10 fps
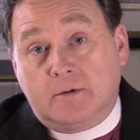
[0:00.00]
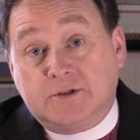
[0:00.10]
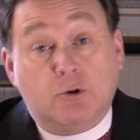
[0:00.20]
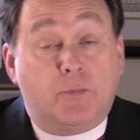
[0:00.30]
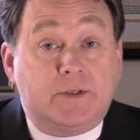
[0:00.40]

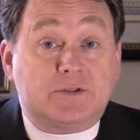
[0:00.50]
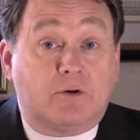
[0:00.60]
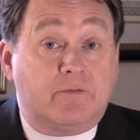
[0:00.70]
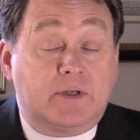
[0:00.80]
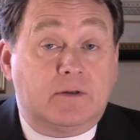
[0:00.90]
She will be
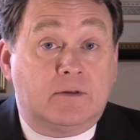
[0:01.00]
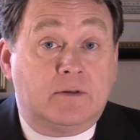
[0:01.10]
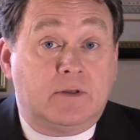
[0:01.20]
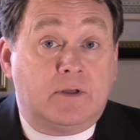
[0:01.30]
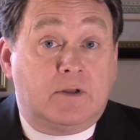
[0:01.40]
serving
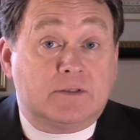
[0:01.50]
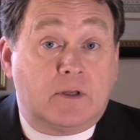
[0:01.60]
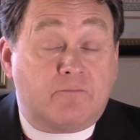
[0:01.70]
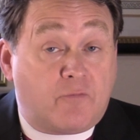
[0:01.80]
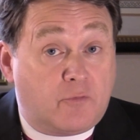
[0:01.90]

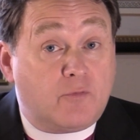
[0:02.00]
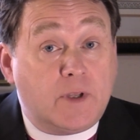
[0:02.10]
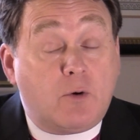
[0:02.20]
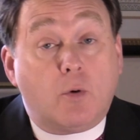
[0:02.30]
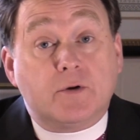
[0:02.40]
for
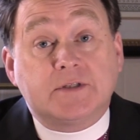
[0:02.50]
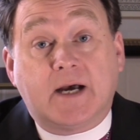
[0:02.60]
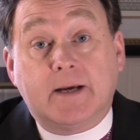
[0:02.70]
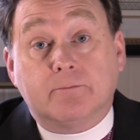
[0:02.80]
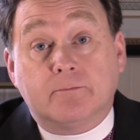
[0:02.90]
three-quarter
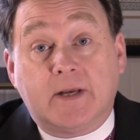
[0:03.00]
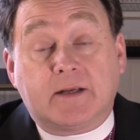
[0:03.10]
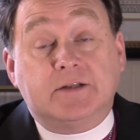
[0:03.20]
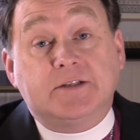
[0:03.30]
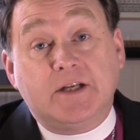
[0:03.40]
time and
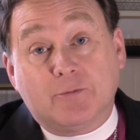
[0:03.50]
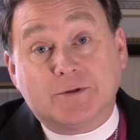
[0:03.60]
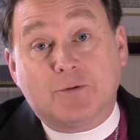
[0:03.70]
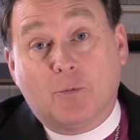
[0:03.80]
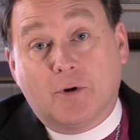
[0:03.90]

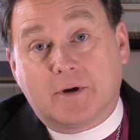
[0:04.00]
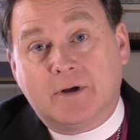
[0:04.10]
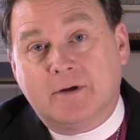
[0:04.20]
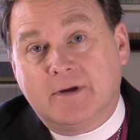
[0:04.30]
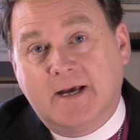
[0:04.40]
continuing to work
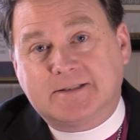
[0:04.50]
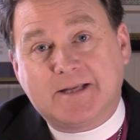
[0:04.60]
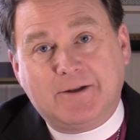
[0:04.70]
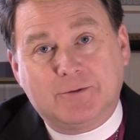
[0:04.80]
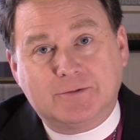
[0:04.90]
at
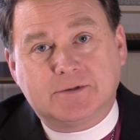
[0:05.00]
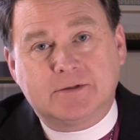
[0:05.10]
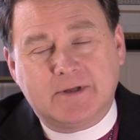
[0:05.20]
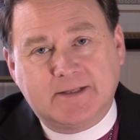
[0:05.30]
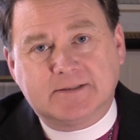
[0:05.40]
St.
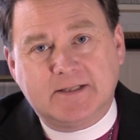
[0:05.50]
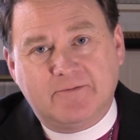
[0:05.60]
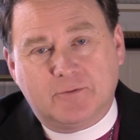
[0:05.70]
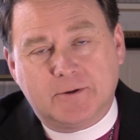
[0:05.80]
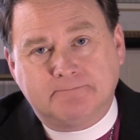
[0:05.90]
Luke's in
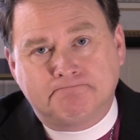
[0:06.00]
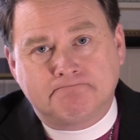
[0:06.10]
Seaford.